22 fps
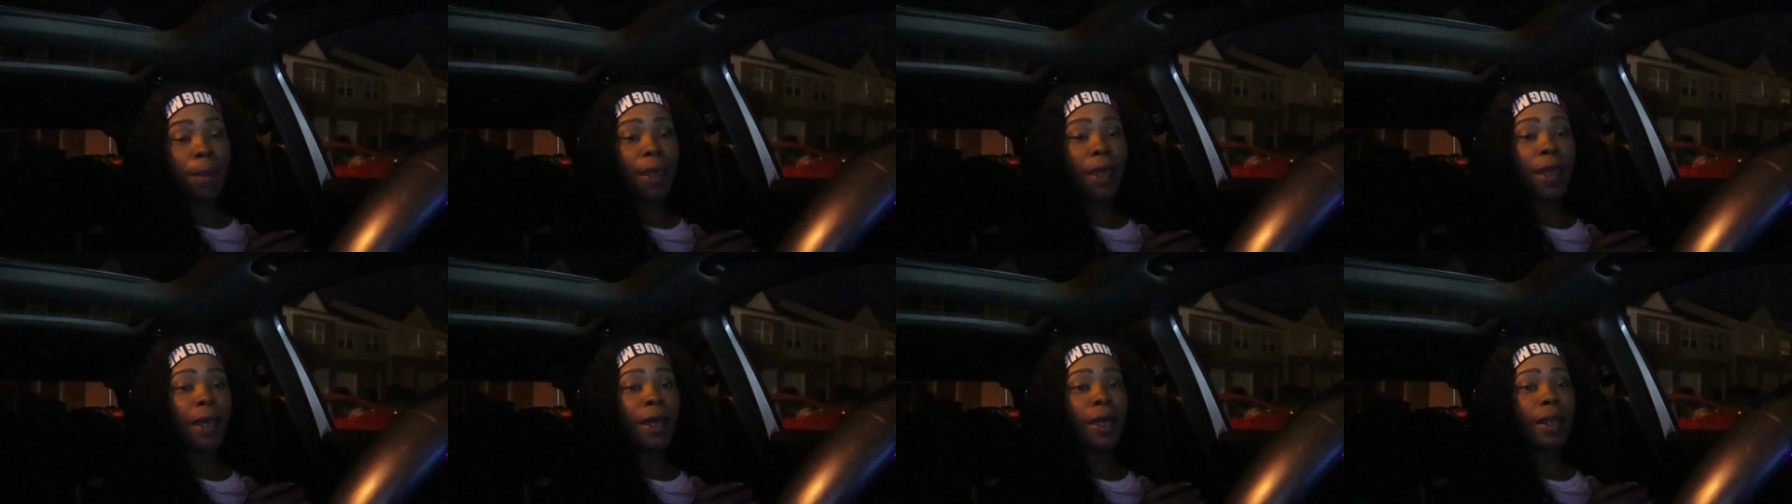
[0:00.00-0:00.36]

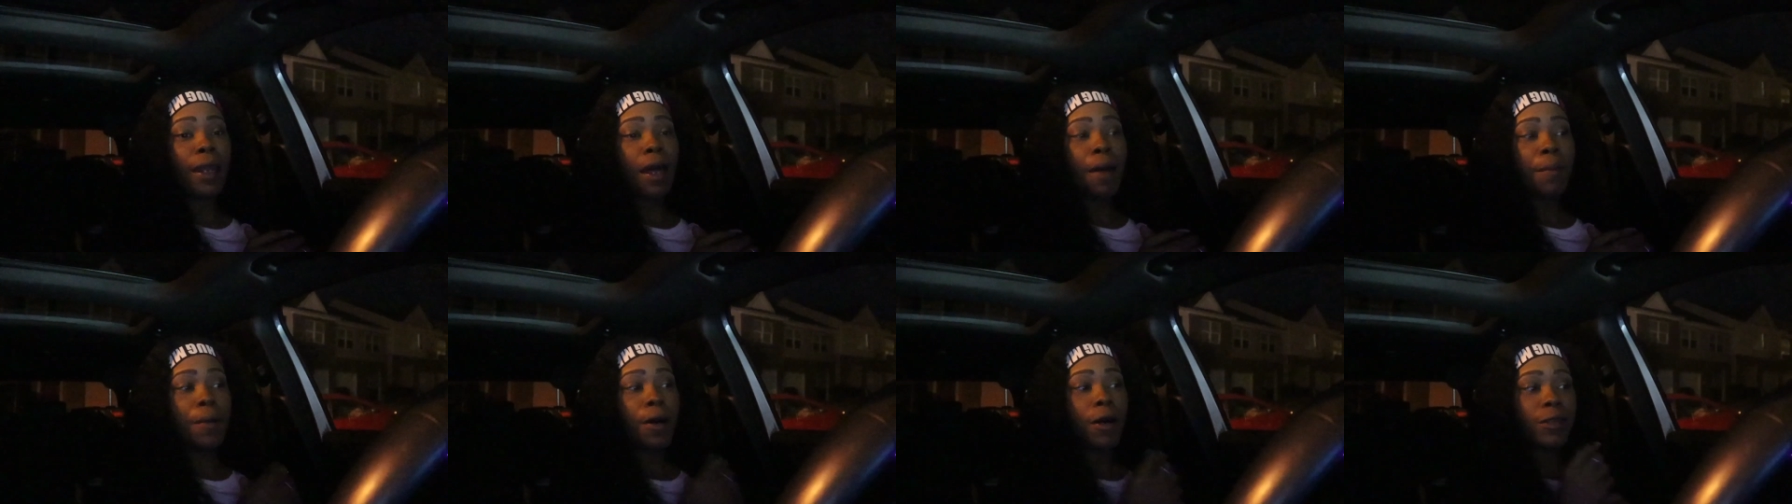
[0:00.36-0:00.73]
And
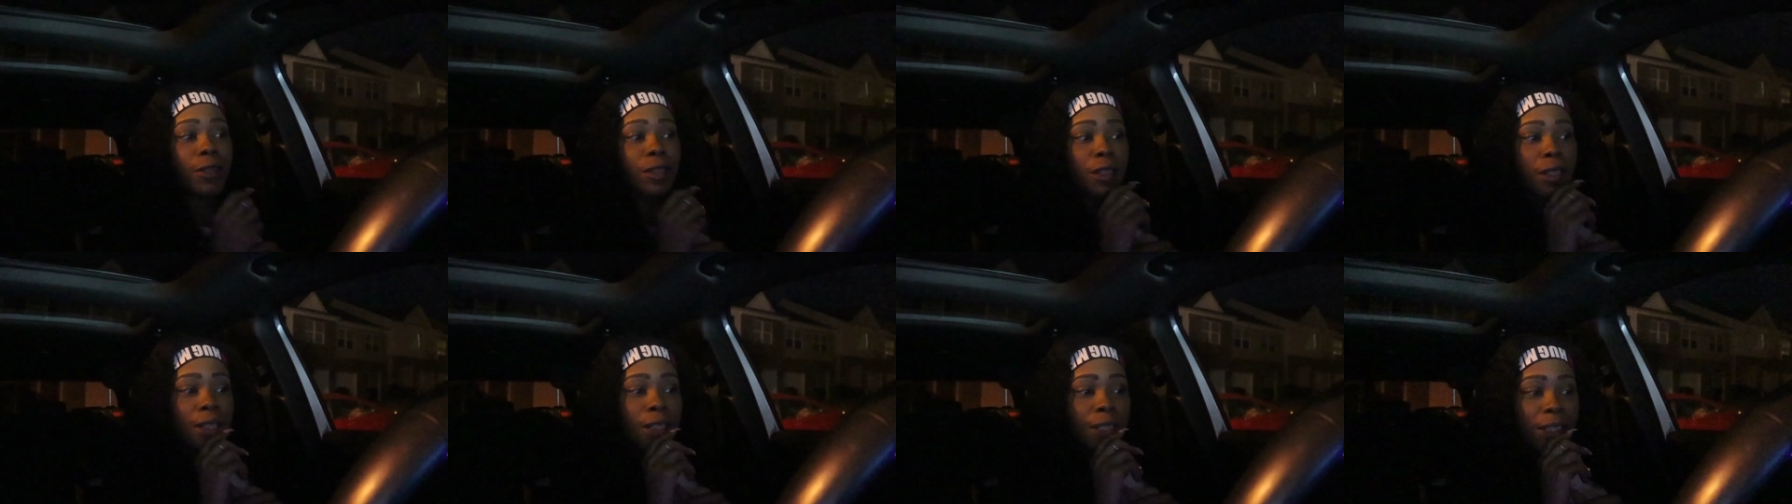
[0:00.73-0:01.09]
I'm
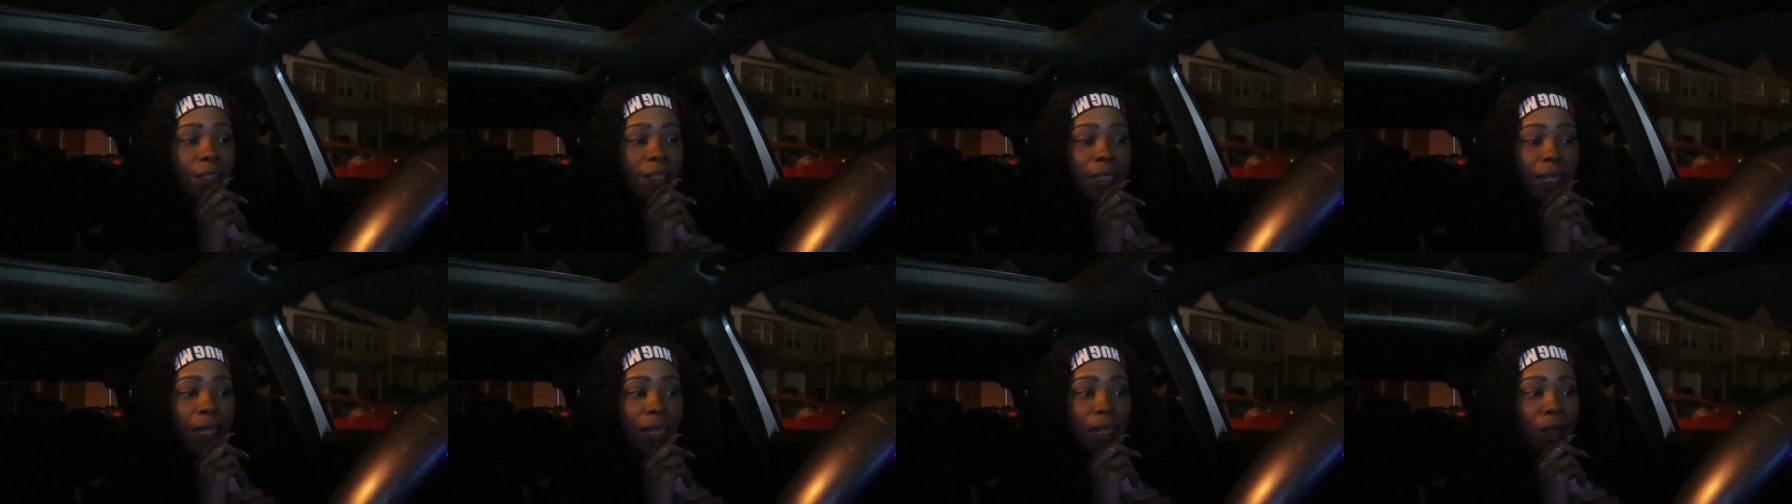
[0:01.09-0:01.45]
also going to
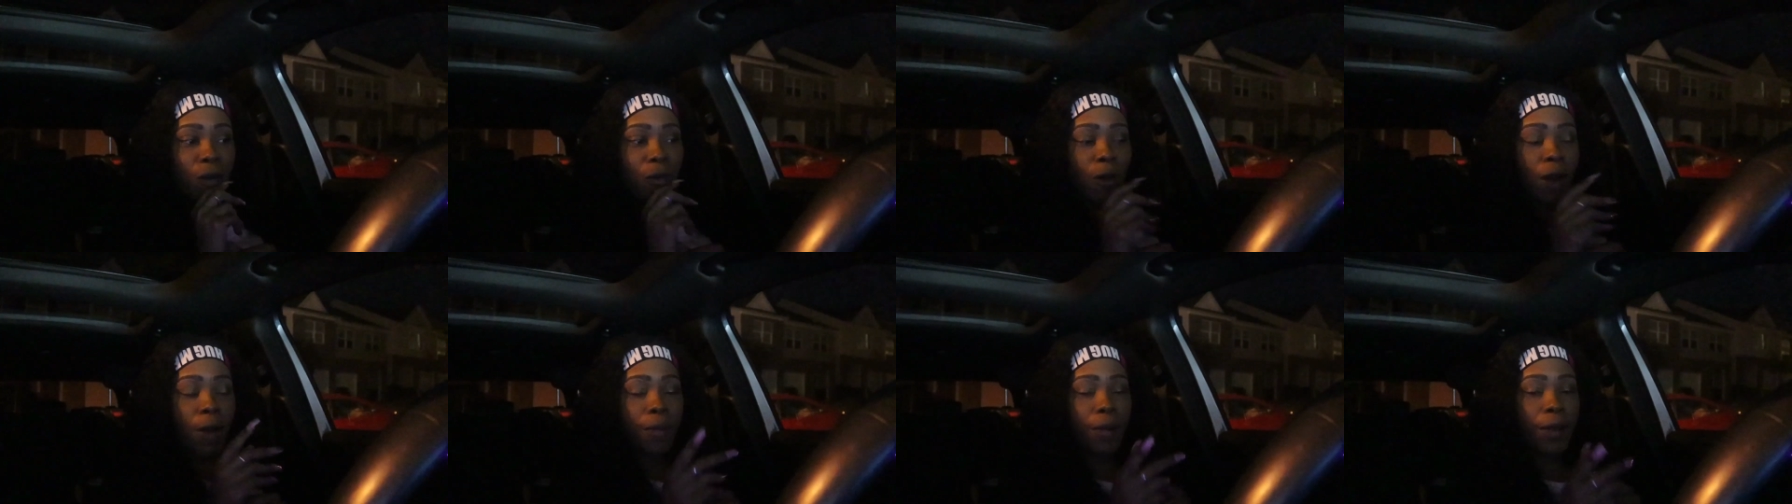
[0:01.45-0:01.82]
see
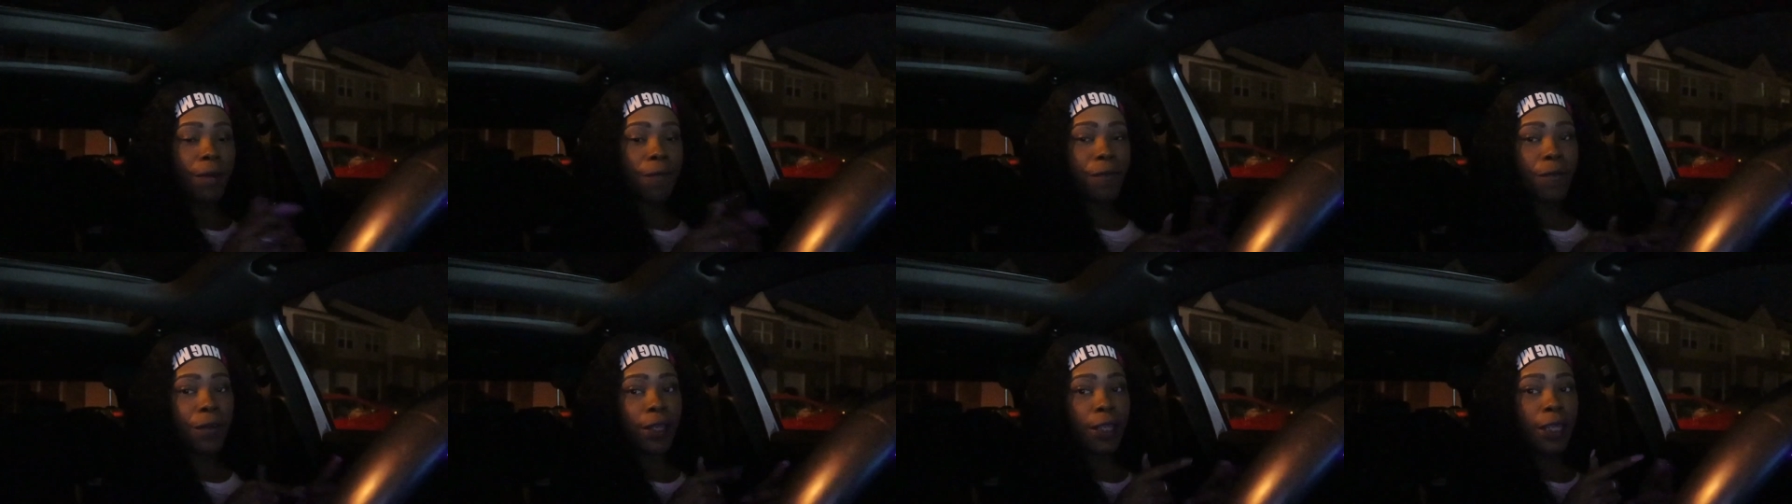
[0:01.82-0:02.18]
who I'm an
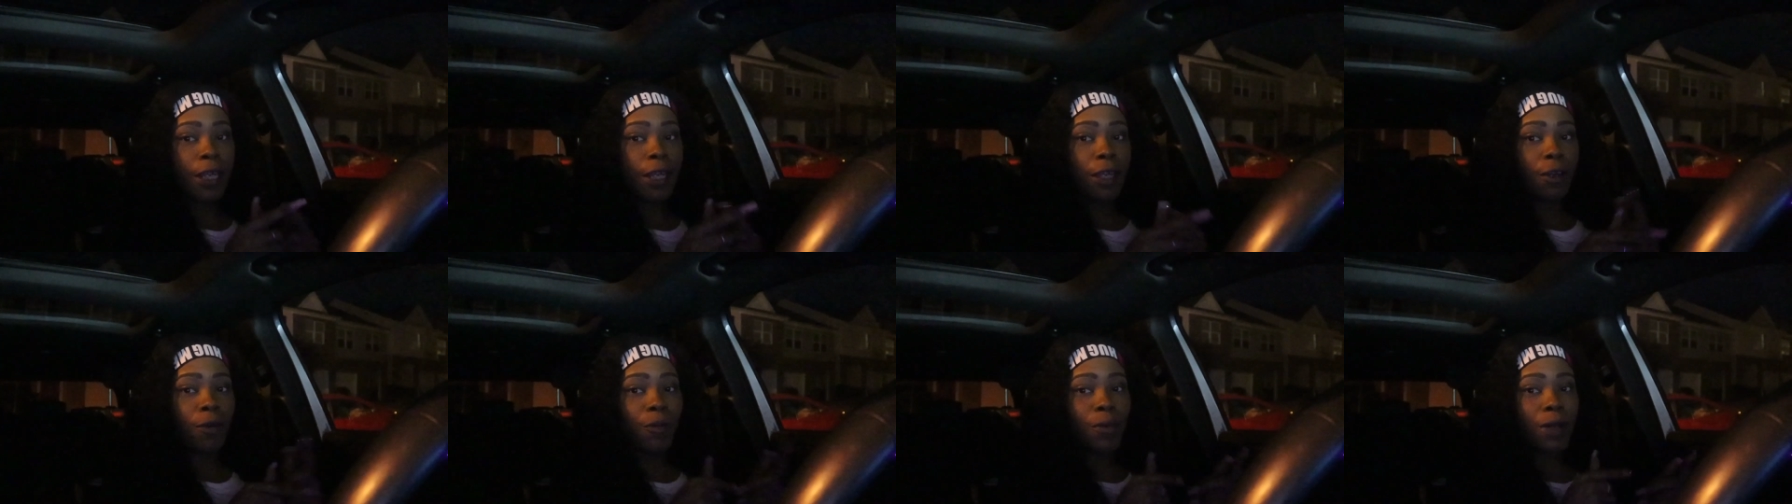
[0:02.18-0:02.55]

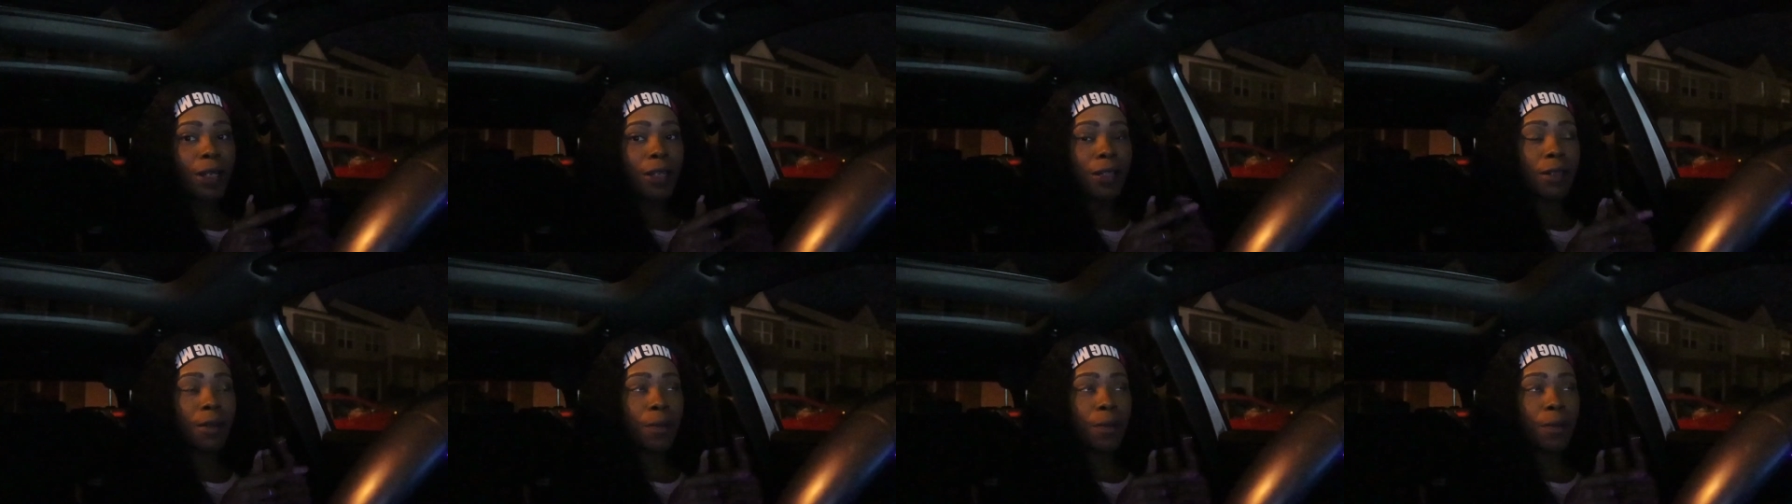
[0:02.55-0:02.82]
affiliate with